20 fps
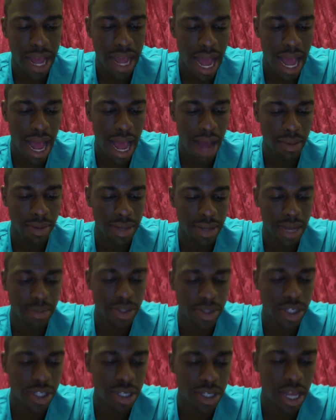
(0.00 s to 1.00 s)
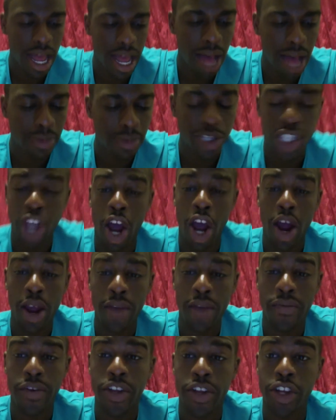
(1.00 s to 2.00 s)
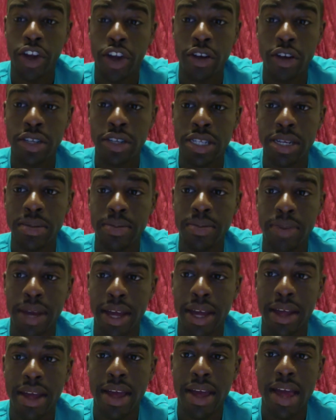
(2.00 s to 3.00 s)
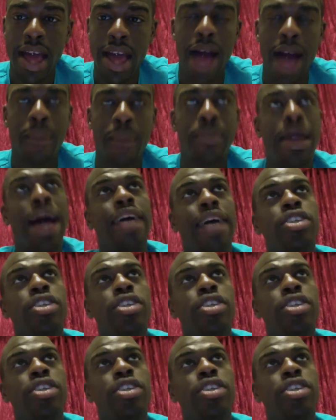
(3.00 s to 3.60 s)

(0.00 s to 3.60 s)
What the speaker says: I'm sorry for the cursing, but I'm not